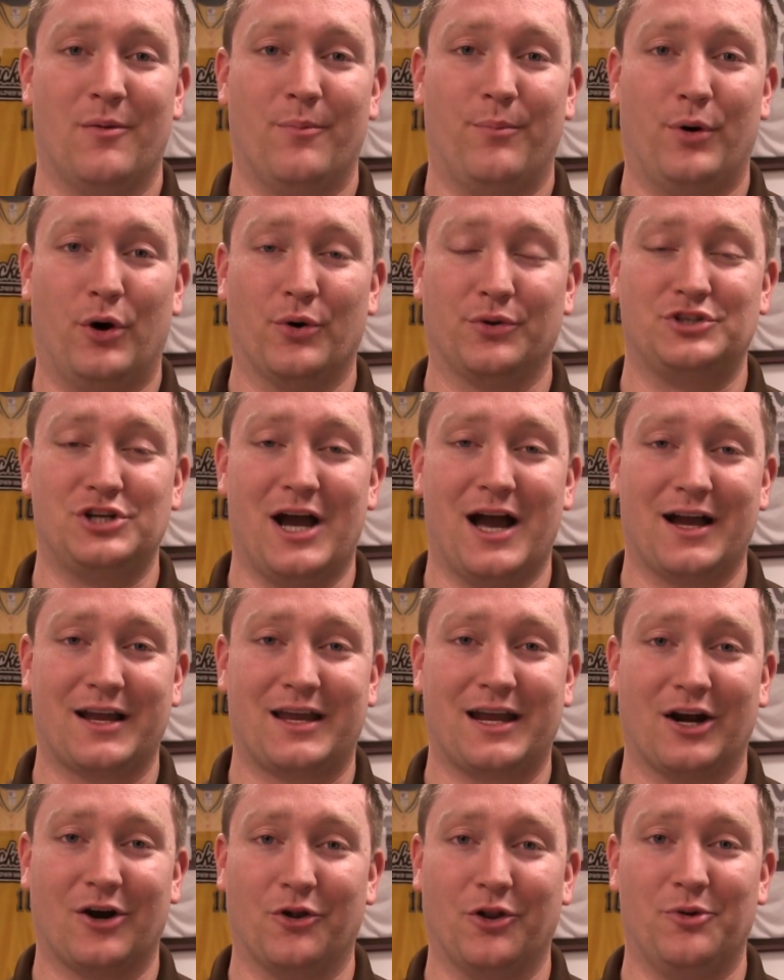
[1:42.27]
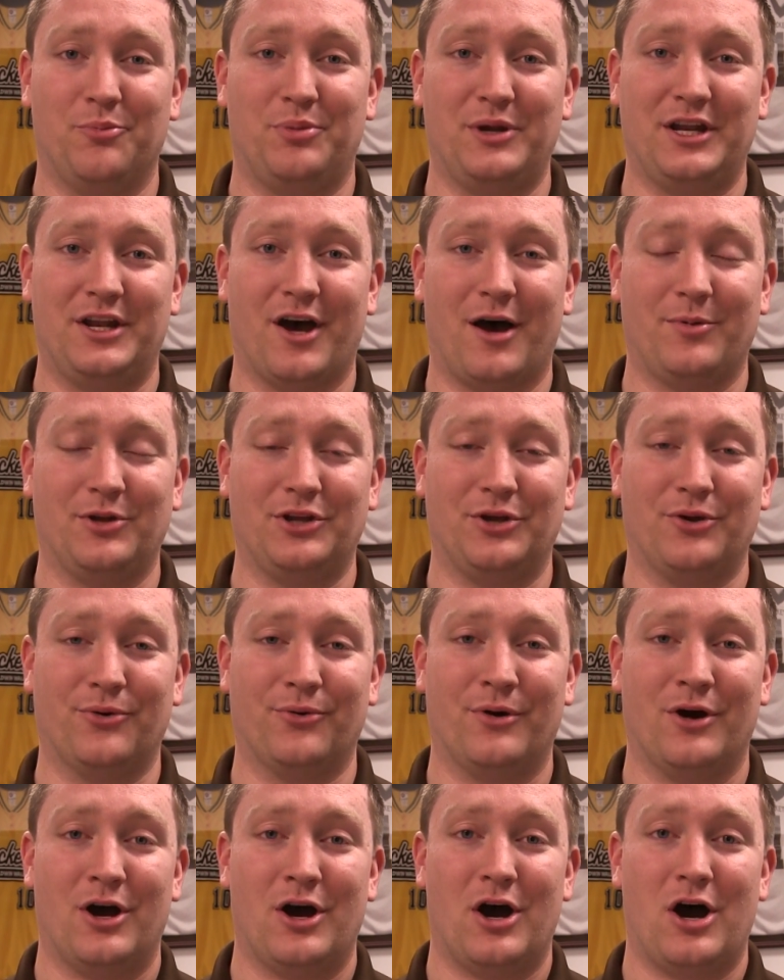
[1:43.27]
Both John Carroll and
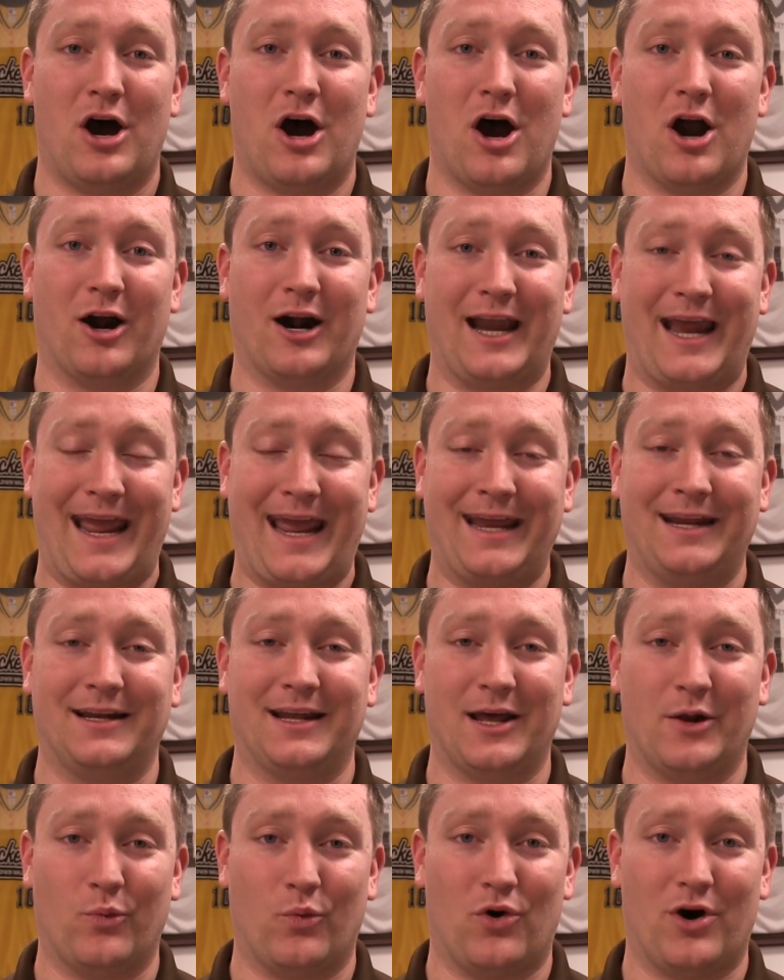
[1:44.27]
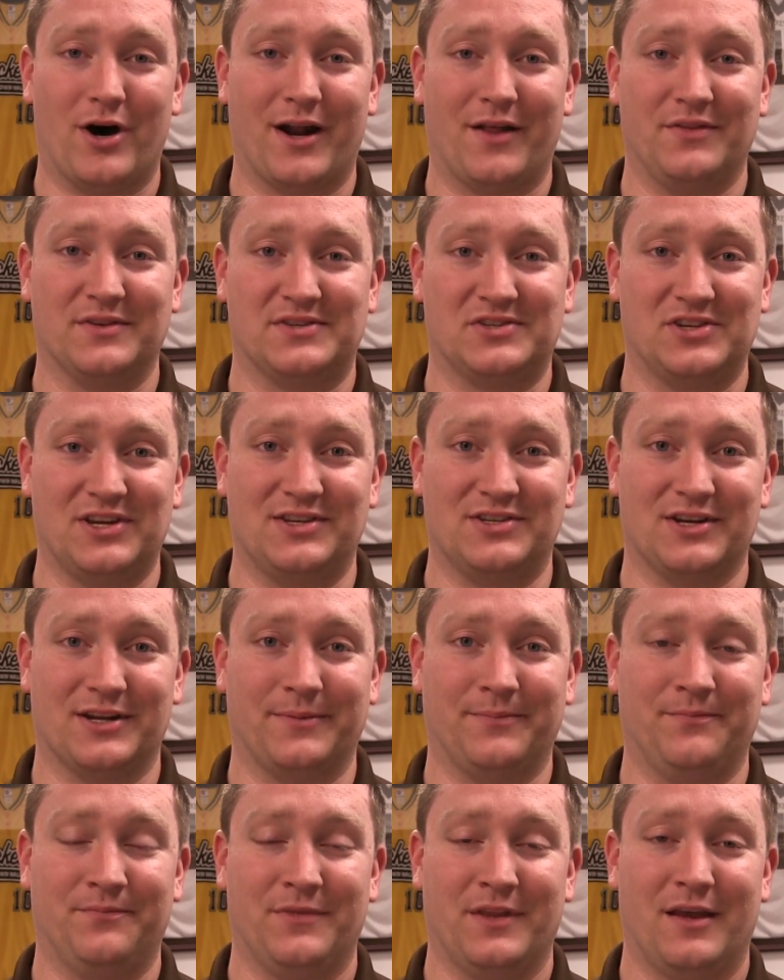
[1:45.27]
BW are 8-1 on the
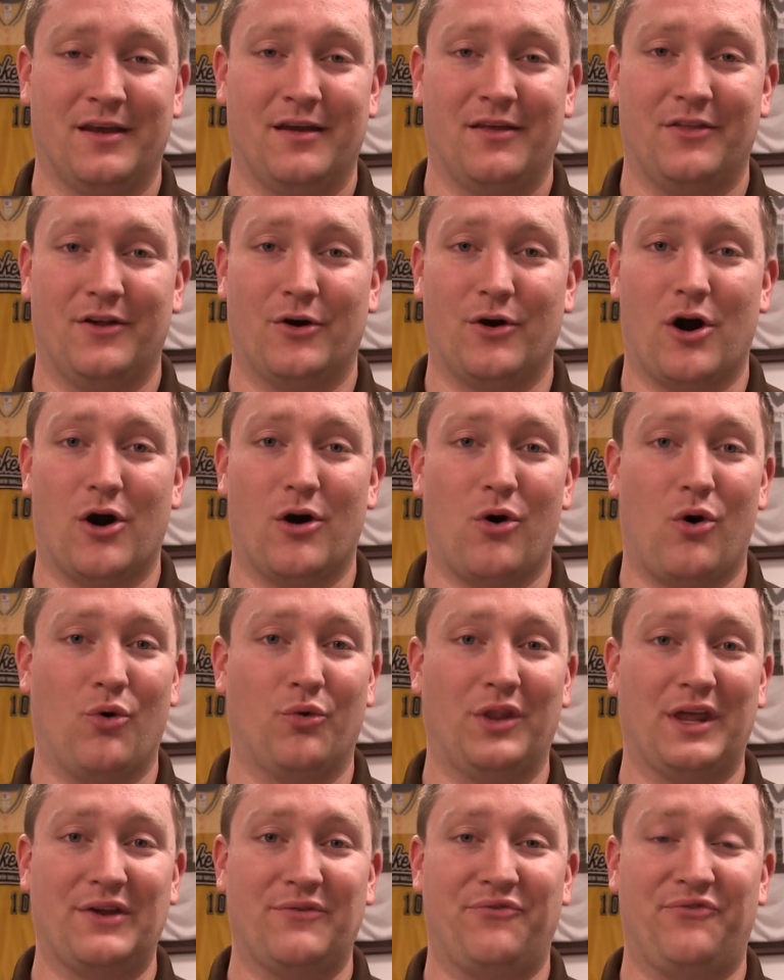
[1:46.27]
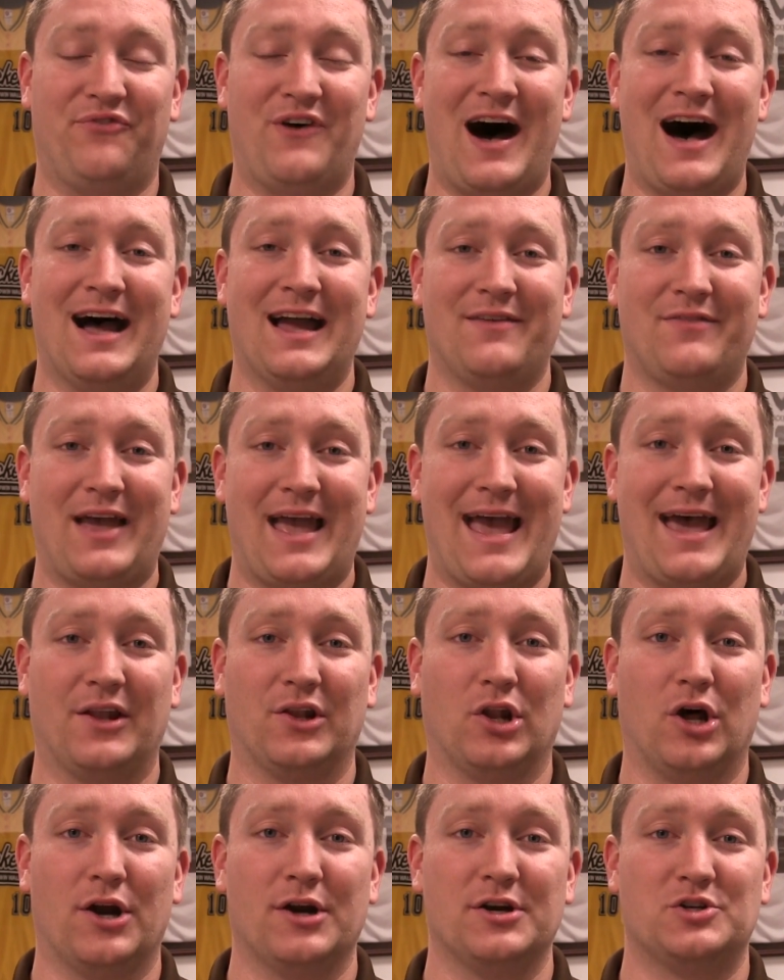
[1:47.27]
season. There are only 5
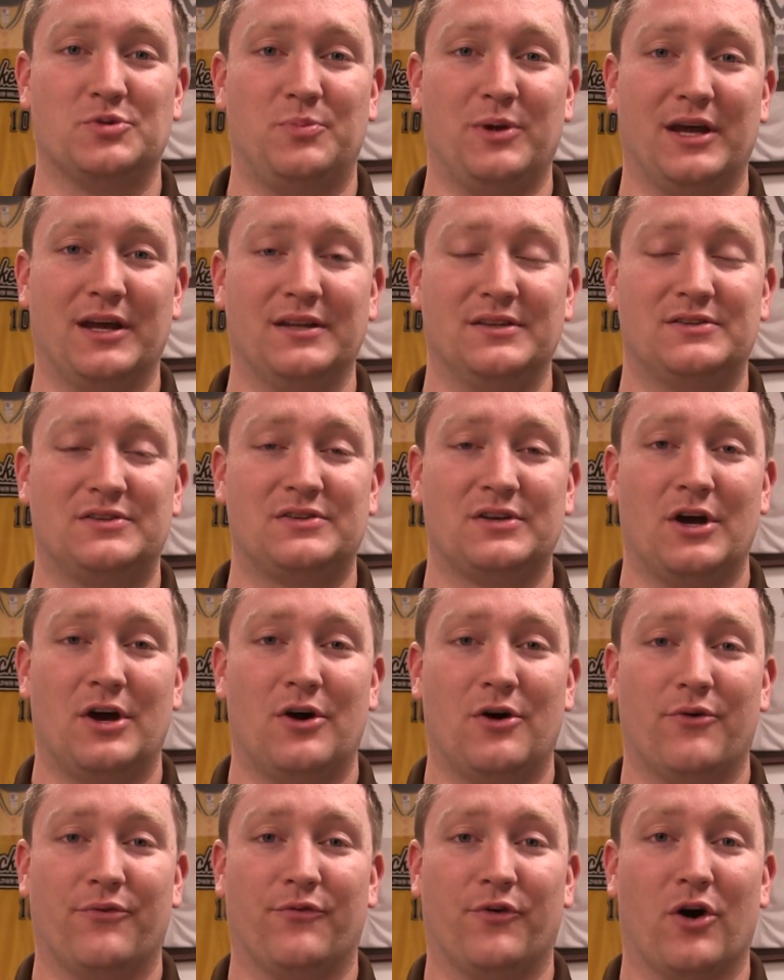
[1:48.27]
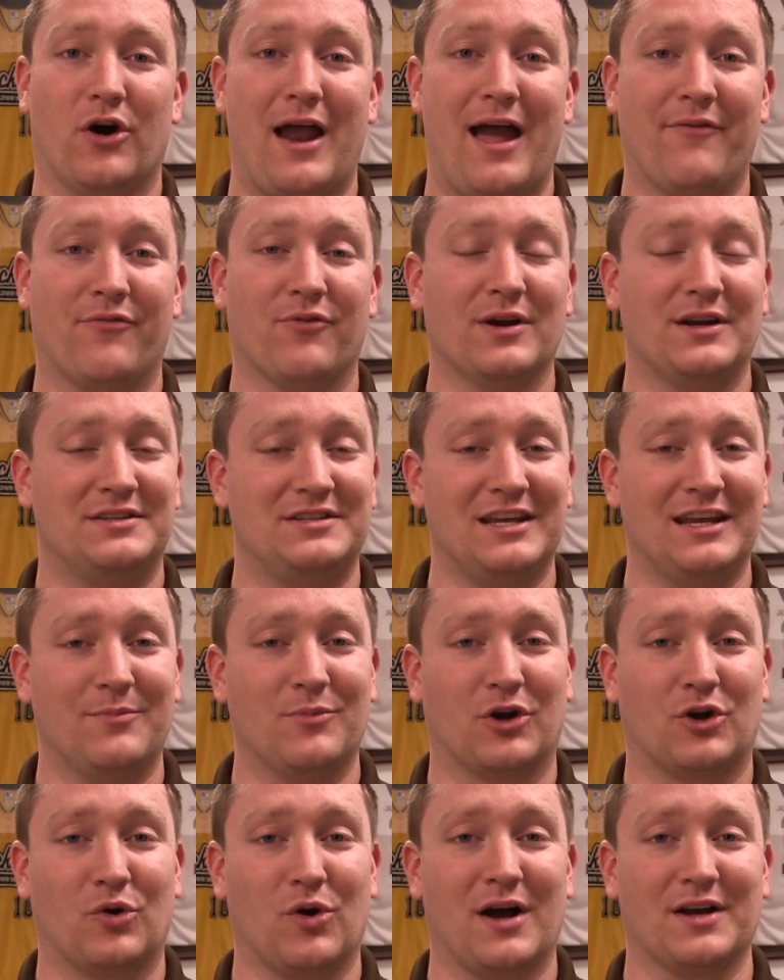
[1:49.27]
at-large bids for every
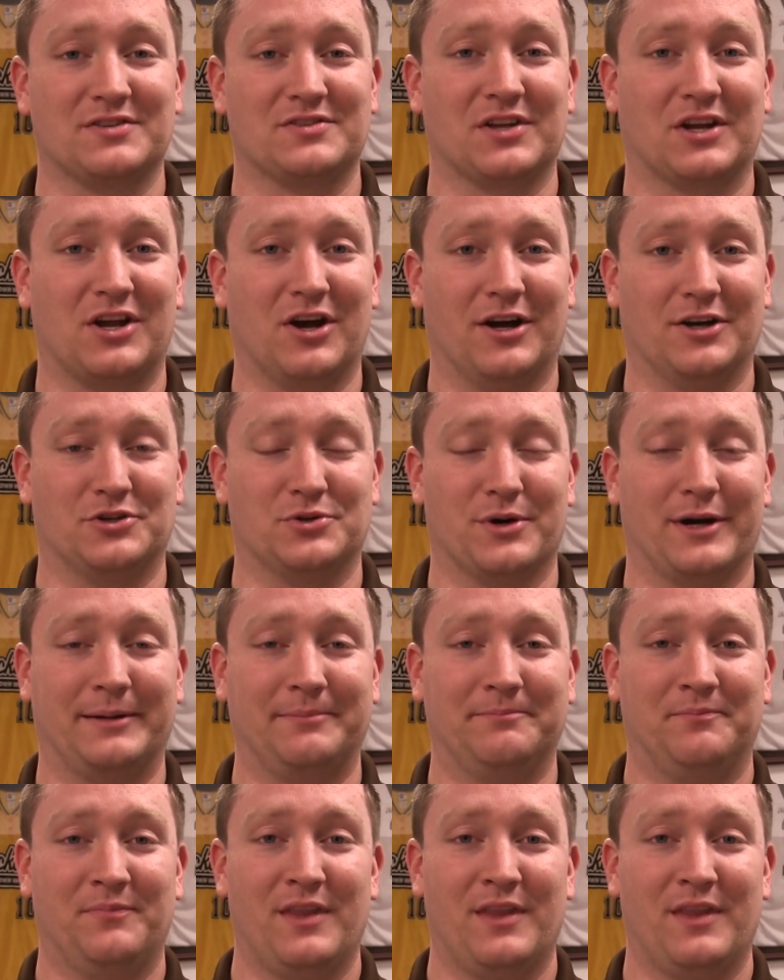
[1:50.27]
team across the country.